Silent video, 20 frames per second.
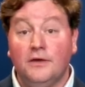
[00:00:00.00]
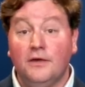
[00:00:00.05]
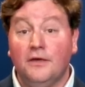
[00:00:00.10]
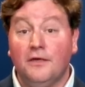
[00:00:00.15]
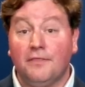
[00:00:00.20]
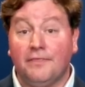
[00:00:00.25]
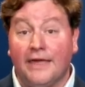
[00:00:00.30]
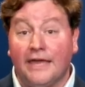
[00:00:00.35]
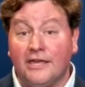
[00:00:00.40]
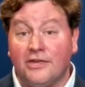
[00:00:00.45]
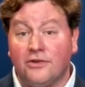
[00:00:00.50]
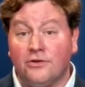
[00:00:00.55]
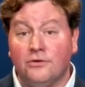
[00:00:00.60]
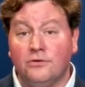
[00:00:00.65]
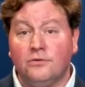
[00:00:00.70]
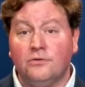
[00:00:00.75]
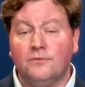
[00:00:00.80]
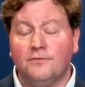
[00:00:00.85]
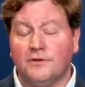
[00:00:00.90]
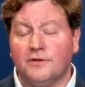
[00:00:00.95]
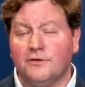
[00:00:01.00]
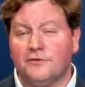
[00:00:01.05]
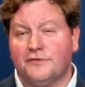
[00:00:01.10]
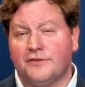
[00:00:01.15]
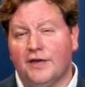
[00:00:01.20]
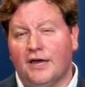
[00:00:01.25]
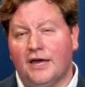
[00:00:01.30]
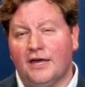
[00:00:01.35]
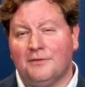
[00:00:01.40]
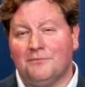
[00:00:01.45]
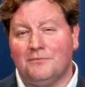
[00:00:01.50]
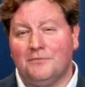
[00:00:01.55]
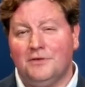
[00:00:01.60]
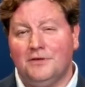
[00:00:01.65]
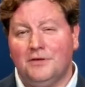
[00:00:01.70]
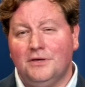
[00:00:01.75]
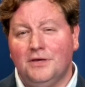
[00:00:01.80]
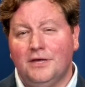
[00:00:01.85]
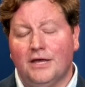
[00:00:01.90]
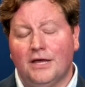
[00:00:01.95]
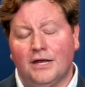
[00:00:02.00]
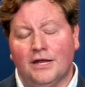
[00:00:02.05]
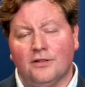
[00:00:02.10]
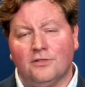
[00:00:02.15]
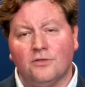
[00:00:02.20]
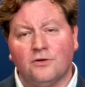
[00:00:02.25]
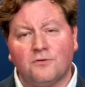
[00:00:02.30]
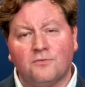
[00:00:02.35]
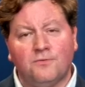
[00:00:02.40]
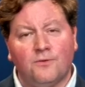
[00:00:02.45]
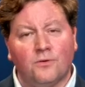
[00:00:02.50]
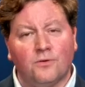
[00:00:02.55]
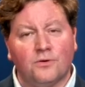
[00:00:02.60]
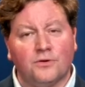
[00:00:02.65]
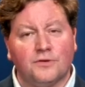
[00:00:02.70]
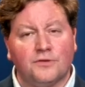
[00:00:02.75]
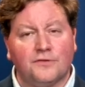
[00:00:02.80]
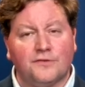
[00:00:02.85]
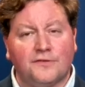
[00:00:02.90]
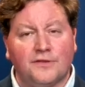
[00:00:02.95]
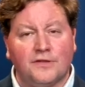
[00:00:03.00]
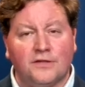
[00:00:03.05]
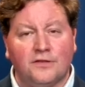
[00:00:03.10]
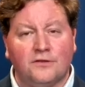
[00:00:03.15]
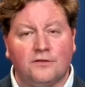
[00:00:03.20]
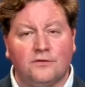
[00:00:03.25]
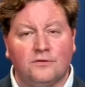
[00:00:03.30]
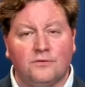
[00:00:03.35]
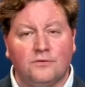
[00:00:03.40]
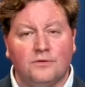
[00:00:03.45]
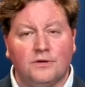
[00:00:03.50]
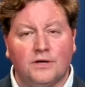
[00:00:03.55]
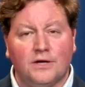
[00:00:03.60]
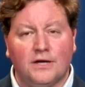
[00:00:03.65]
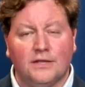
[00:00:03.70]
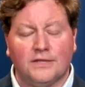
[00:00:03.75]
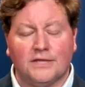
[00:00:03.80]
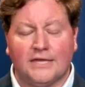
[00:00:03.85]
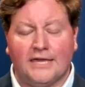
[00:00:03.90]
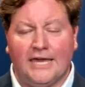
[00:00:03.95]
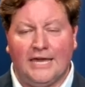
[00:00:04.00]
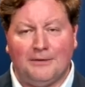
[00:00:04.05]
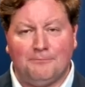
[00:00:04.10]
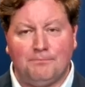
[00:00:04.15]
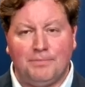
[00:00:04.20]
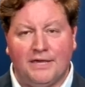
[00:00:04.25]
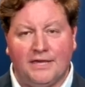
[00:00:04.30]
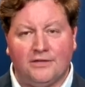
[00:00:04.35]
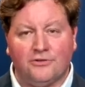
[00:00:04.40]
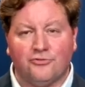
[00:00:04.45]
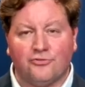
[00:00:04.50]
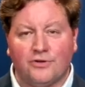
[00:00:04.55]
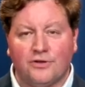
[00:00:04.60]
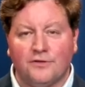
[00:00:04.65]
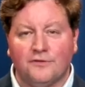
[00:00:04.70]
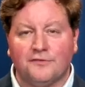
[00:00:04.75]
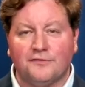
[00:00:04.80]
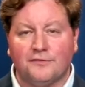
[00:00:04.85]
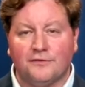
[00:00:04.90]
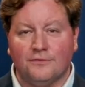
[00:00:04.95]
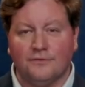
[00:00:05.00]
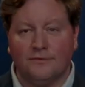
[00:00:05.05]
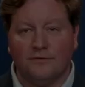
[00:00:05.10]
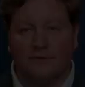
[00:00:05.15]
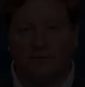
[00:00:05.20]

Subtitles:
Thank you for your time, and I look forward to seeing you on the campaign trail soon.